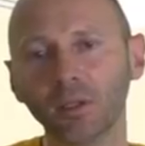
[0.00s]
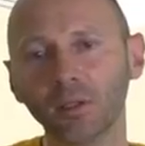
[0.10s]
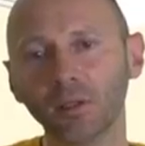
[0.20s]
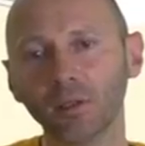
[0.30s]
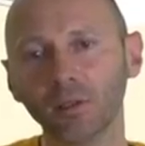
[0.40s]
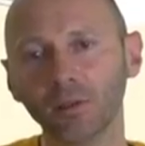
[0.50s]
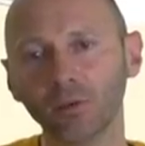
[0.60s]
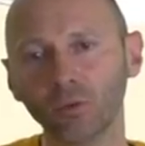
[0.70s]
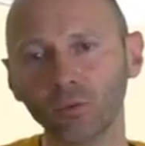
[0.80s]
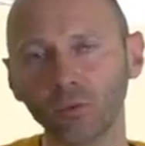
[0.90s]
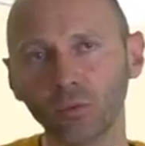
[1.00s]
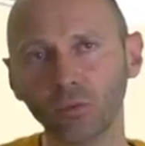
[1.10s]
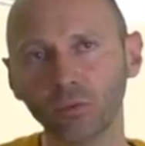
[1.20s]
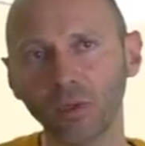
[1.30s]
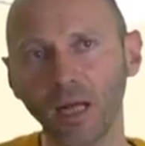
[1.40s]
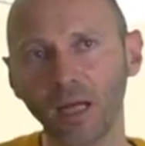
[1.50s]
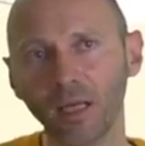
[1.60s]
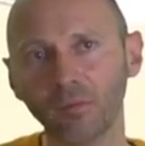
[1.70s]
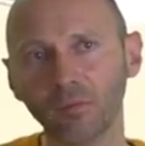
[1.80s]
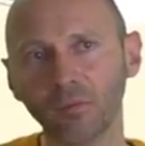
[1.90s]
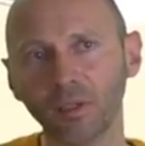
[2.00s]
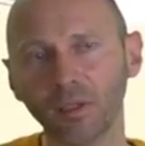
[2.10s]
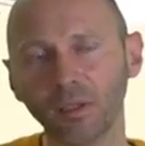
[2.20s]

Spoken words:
to have